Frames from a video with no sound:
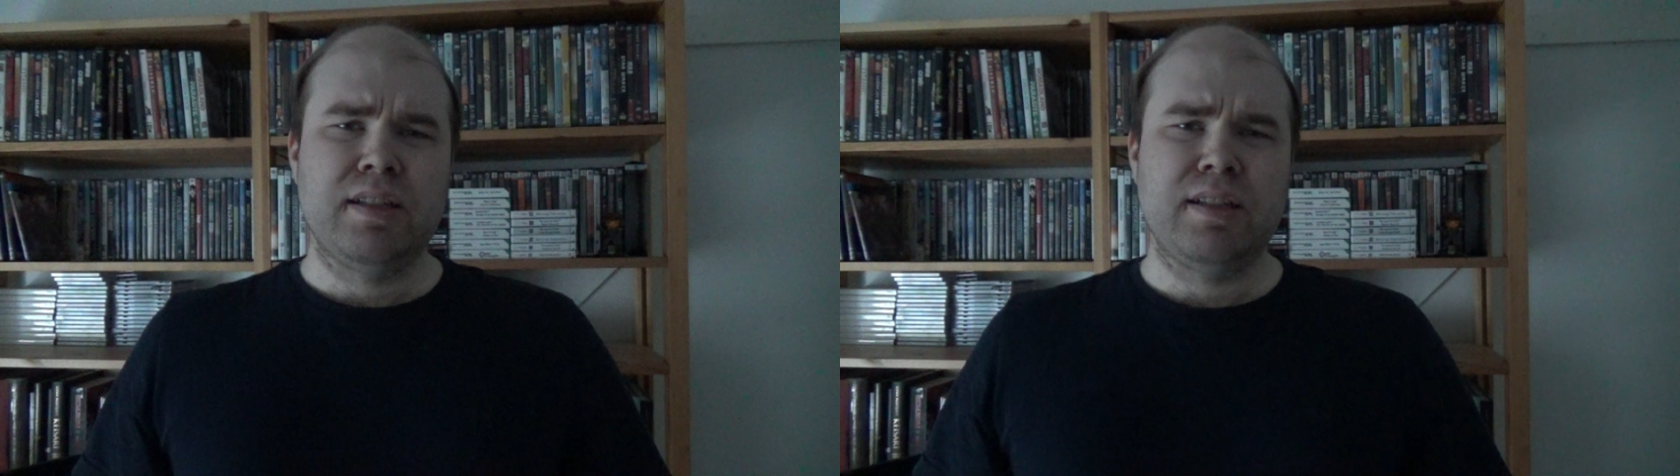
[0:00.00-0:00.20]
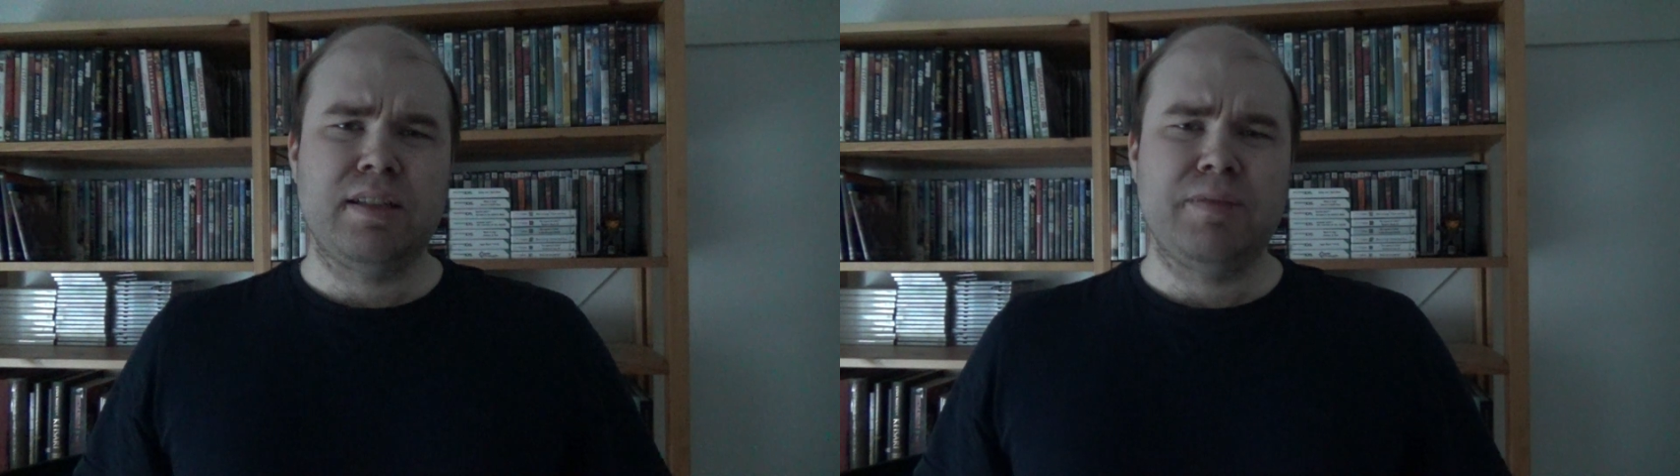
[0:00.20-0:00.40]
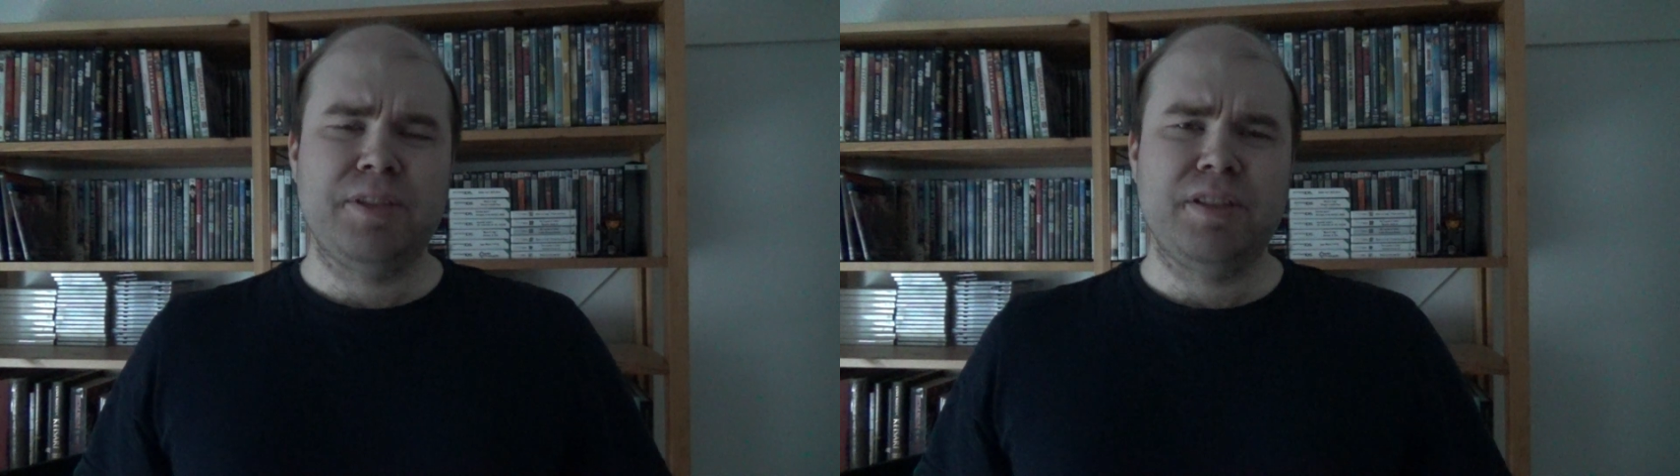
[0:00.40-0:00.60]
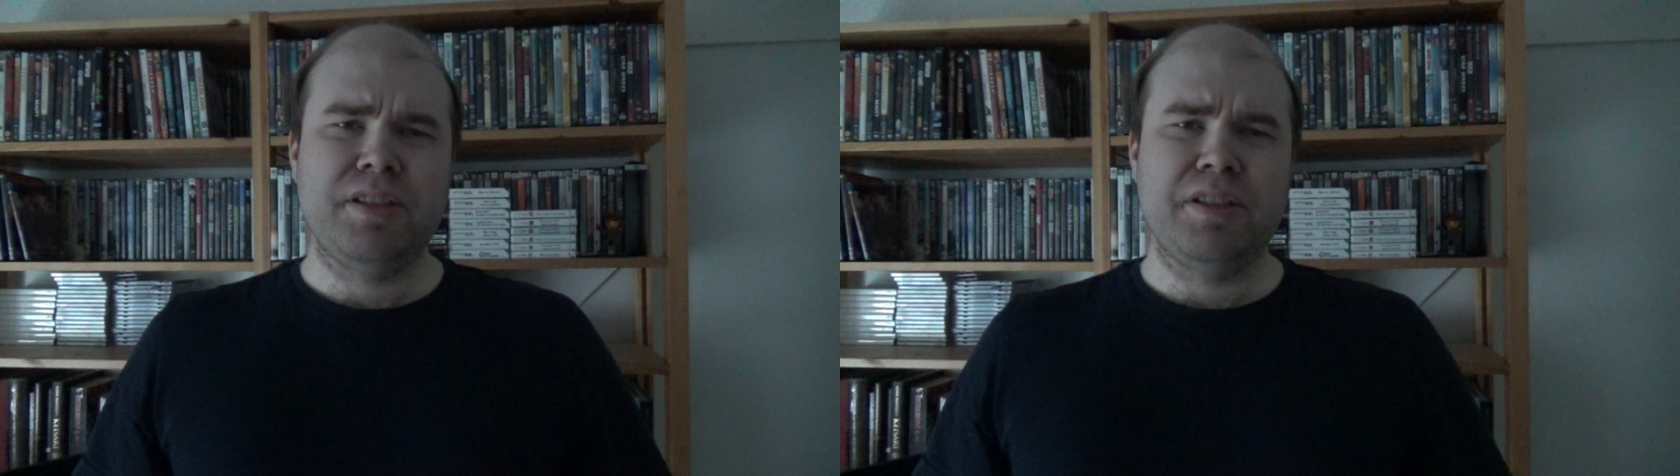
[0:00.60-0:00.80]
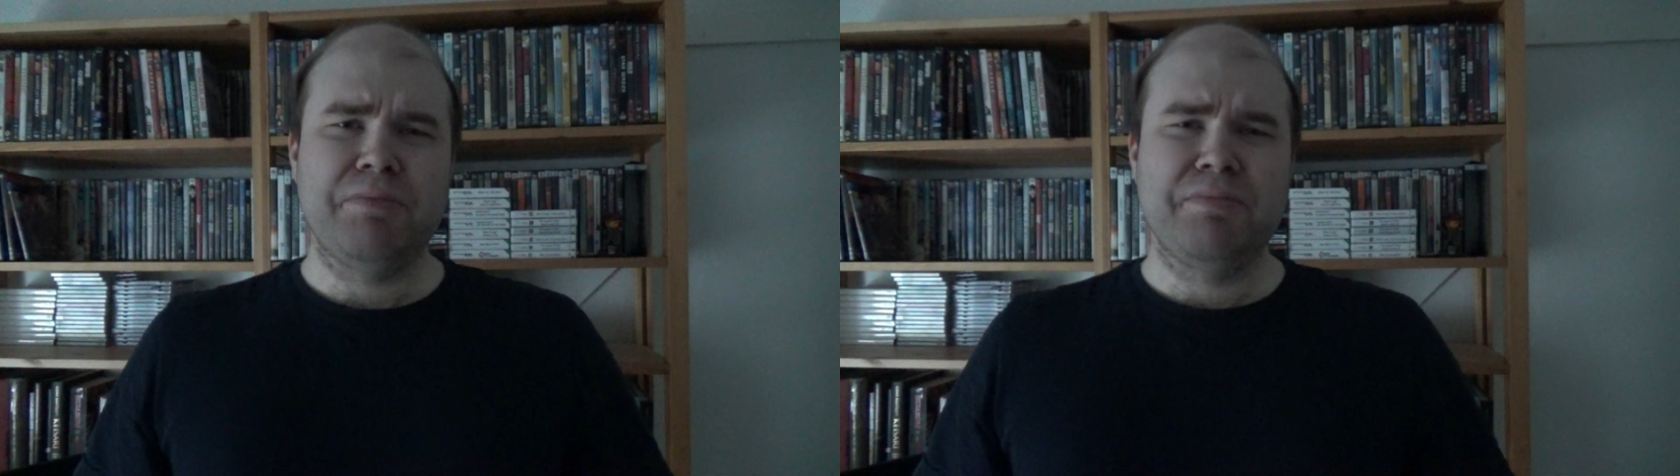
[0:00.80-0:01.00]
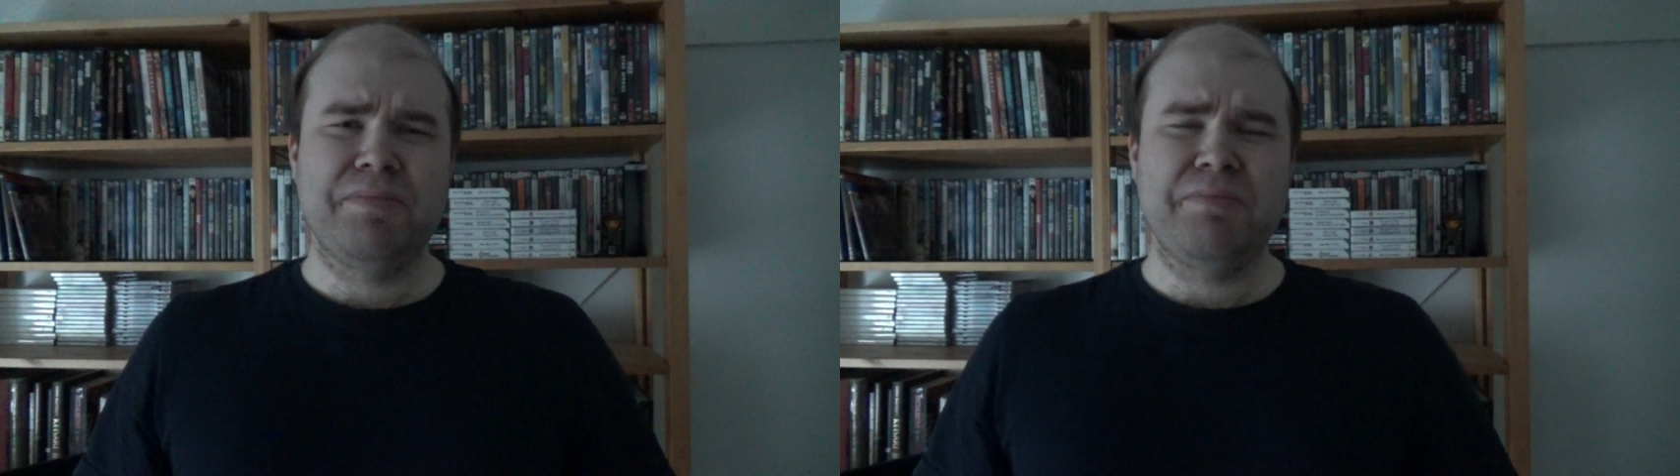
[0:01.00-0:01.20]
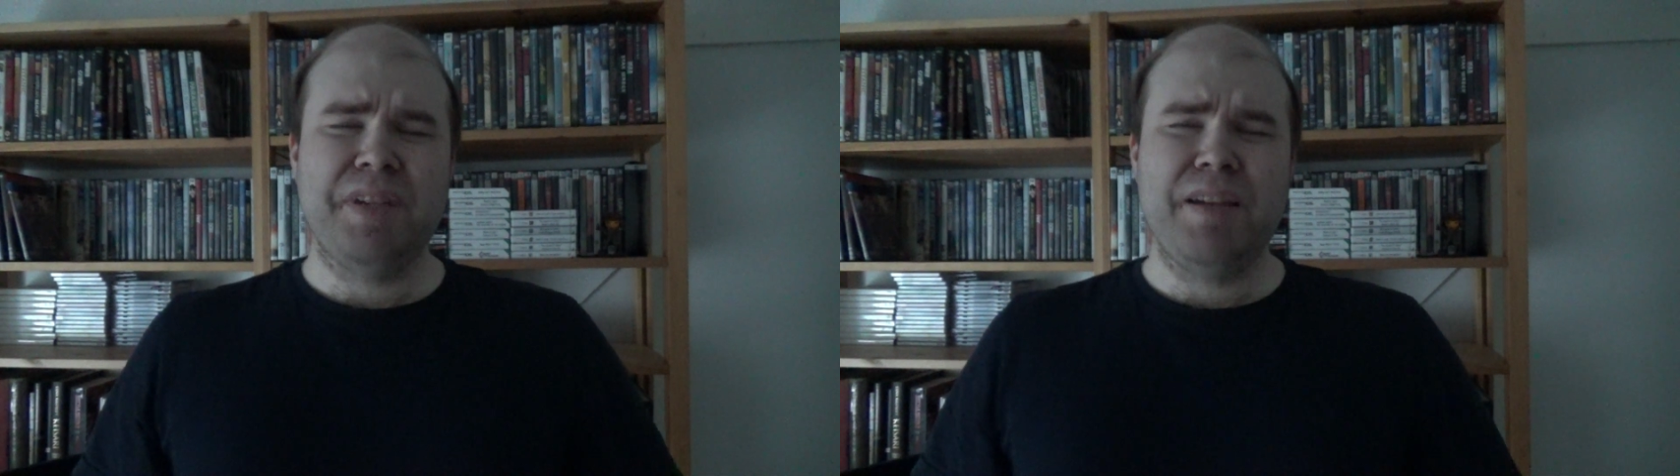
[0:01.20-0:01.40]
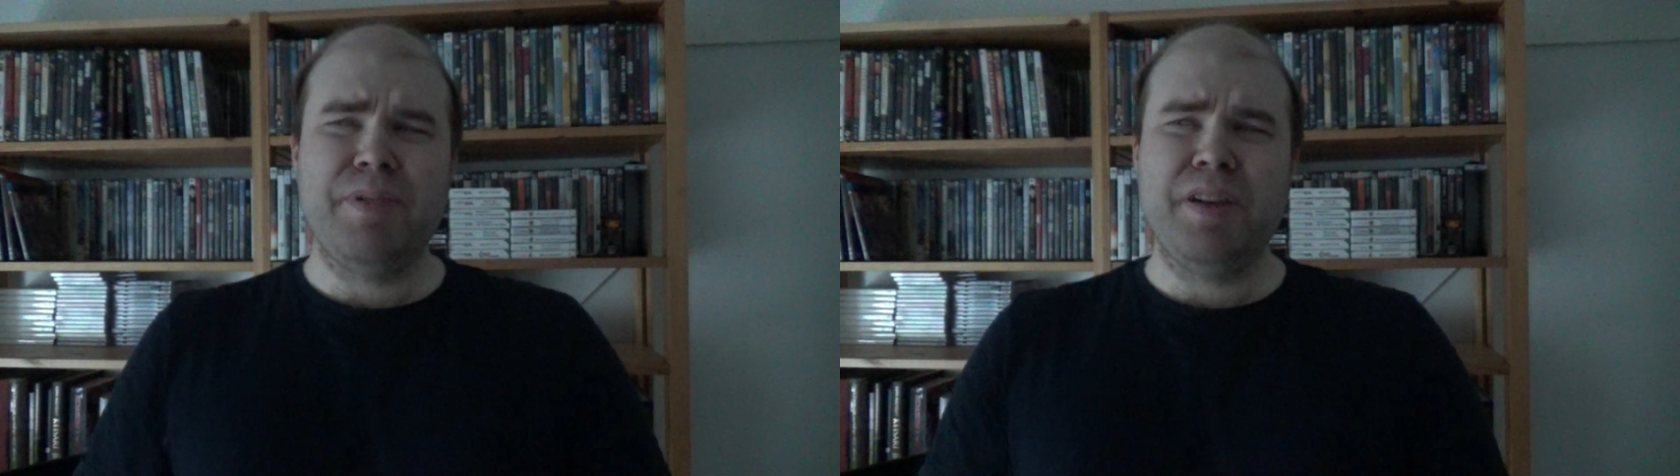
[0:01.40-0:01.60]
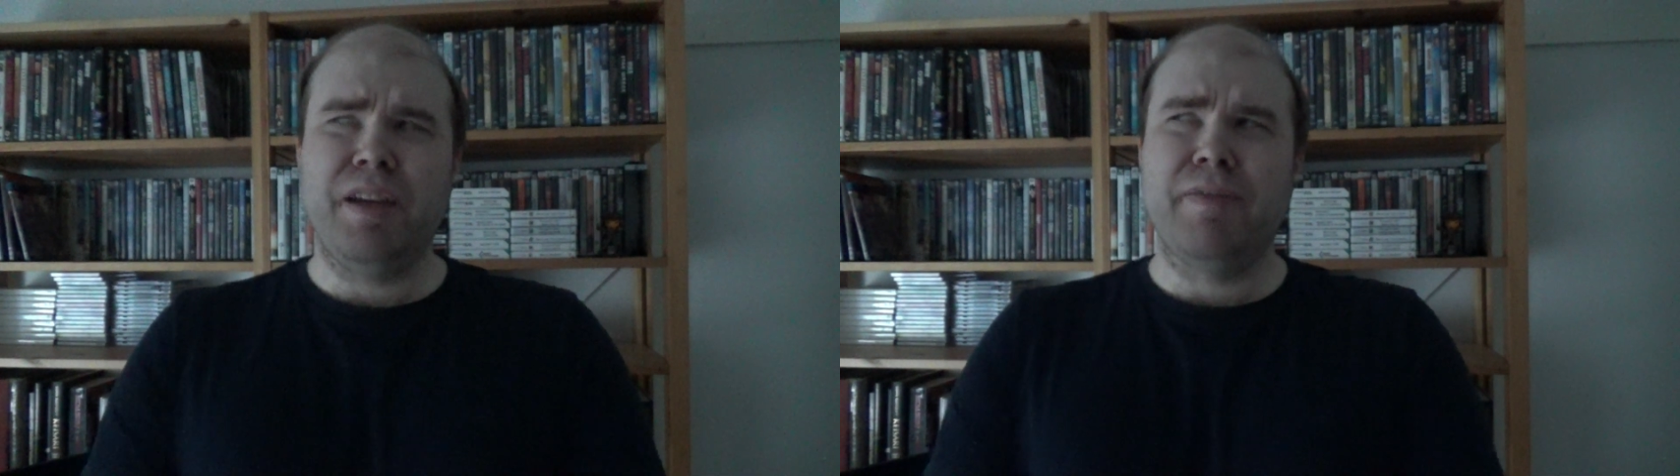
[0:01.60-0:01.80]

I mean, uh, maybe